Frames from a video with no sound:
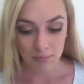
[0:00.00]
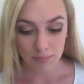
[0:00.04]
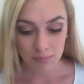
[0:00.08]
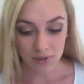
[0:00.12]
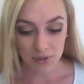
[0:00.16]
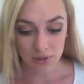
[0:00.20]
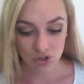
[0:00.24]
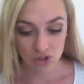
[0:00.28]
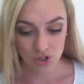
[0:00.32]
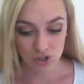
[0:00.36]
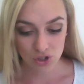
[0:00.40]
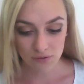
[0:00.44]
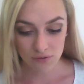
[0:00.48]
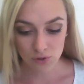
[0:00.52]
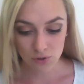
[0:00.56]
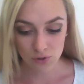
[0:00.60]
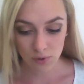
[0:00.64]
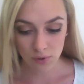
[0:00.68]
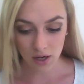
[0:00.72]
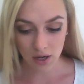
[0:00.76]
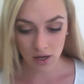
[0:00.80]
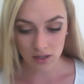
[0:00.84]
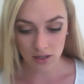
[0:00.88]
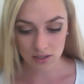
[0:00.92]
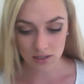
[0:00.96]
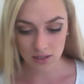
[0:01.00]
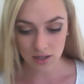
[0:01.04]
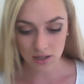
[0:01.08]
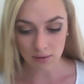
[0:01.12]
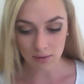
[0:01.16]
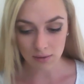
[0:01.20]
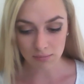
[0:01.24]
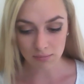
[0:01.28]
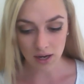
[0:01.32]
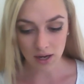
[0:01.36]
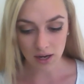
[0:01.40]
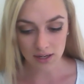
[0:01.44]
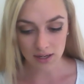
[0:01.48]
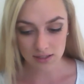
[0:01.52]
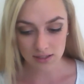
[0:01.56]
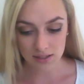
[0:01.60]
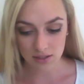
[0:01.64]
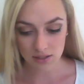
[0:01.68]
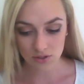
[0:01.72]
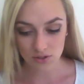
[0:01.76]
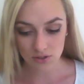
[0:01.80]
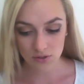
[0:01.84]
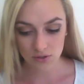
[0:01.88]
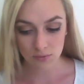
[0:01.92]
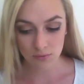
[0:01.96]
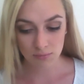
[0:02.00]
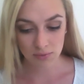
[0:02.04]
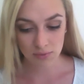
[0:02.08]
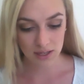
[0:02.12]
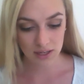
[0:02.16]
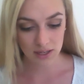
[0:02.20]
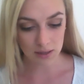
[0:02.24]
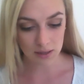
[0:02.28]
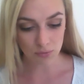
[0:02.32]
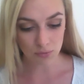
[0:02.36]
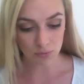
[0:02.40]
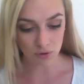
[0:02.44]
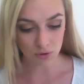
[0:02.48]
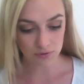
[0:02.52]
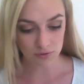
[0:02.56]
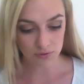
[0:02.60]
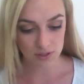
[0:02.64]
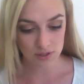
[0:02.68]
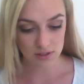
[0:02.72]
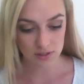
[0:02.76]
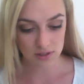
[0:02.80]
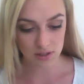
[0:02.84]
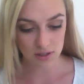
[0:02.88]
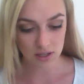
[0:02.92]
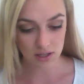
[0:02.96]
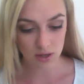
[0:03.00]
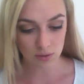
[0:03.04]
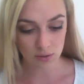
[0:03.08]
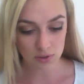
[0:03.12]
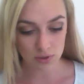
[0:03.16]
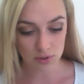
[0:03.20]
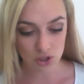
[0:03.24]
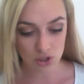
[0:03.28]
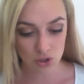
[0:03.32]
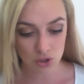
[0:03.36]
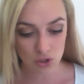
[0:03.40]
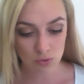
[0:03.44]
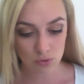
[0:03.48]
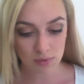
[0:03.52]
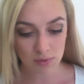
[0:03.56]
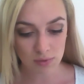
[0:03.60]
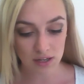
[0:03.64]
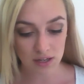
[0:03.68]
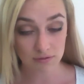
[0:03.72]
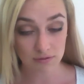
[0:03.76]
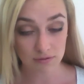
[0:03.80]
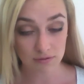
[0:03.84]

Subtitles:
but shifts were hard to come by as it soon became obvious that there were too many